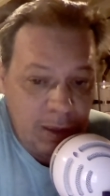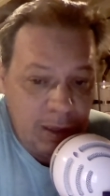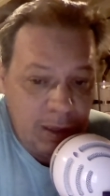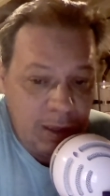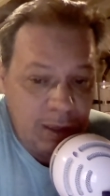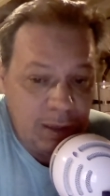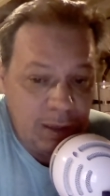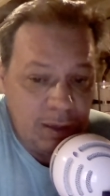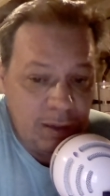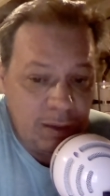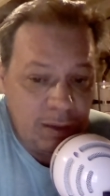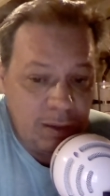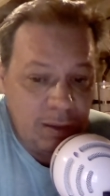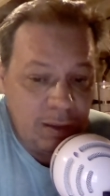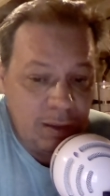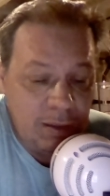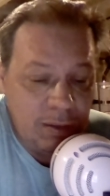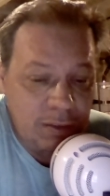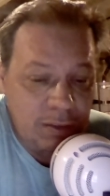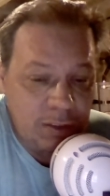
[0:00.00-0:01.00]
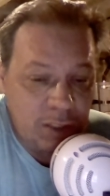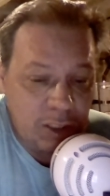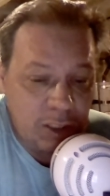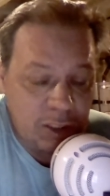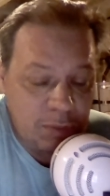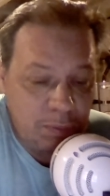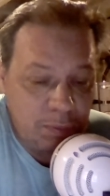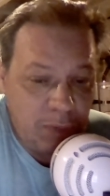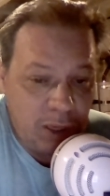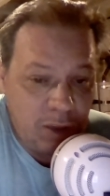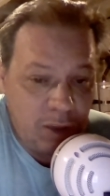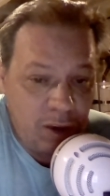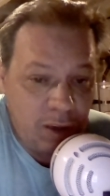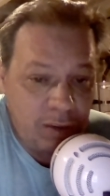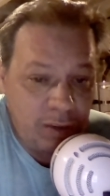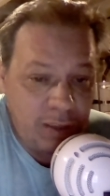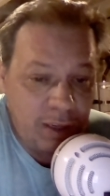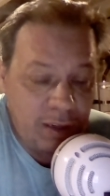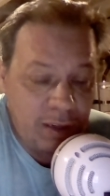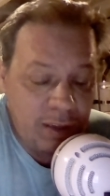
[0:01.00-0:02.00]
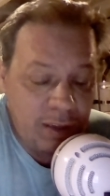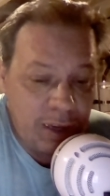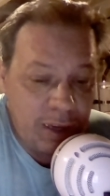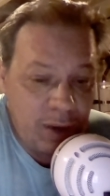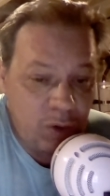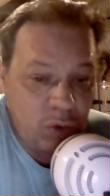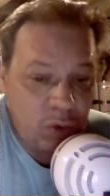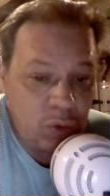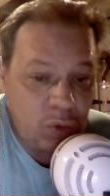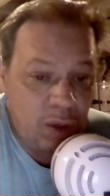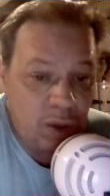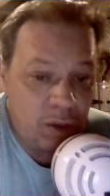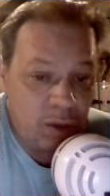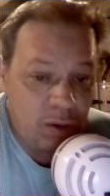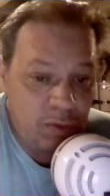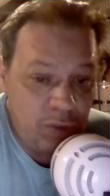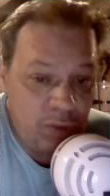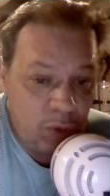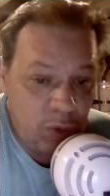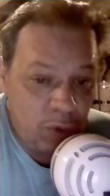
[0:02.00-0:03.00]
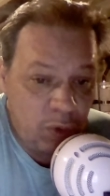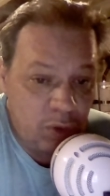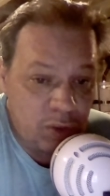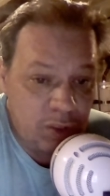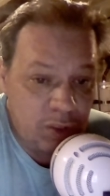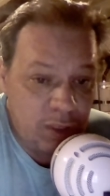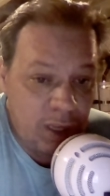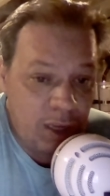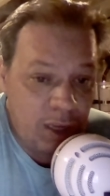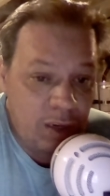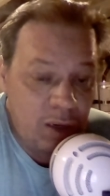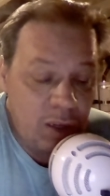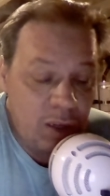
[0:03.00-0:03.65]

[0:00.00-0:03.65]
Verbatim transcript: And so this, my content can get out to other viewers that